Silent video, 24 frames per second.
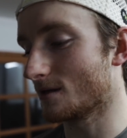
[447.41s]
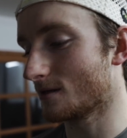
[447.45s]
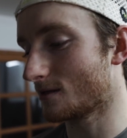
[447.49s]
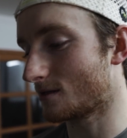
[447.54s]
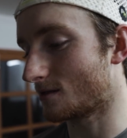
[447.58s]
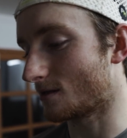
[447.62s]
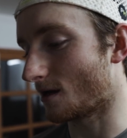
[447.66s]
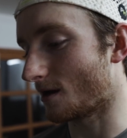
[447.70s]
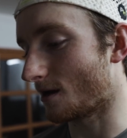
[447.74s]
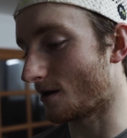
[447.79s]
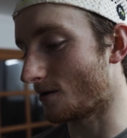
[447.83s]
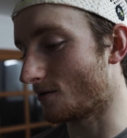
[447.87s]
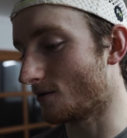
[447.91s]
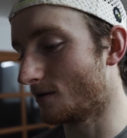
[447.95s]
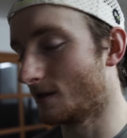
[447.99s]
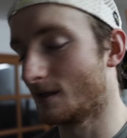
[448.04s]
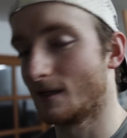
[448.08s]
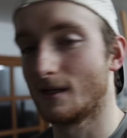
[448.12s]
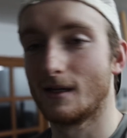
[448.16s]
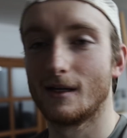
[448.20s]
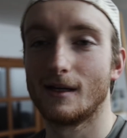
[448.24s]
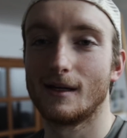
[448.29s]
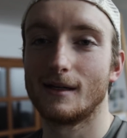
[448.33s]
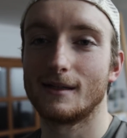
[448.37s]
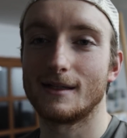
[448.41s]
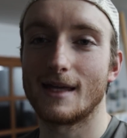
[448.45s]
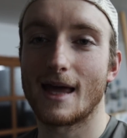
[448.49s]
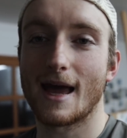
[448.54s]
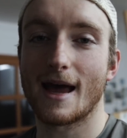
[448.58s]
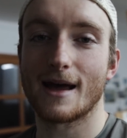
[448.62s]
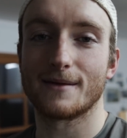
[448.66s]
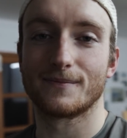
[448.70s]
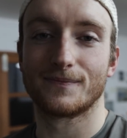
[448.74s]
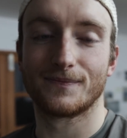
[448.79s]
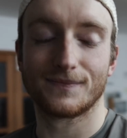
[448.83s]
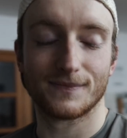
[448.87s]
So,
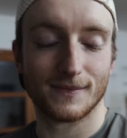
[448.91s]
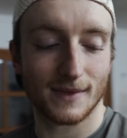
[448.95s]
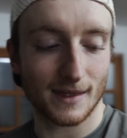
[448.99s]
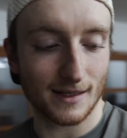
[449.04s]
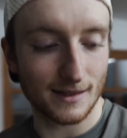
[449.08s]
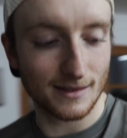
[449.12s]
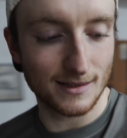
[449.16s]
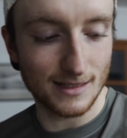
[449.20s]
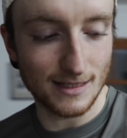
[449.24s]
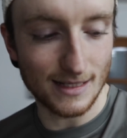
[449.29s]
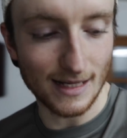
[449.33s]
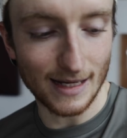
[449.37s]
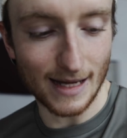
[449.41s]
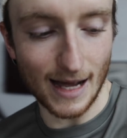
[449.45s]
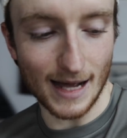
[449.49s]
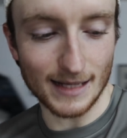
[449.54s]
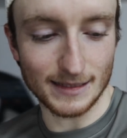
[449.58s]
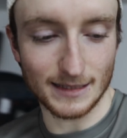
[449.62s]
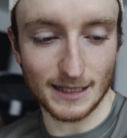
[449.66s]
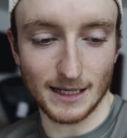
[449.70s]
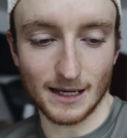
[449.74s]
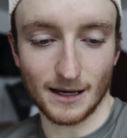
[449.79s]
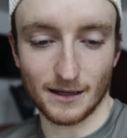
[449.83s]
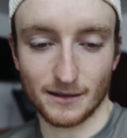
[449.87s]
yeah, stick at it.